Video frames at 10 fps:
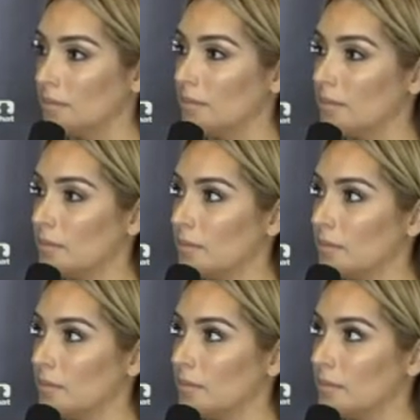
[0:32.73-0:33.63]

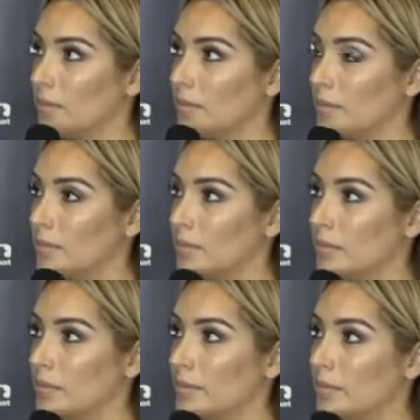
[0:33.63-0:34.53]

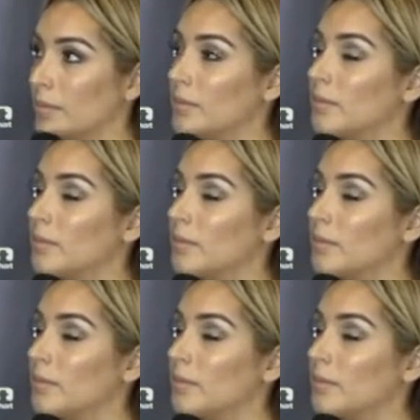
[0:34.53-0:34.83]
(silent)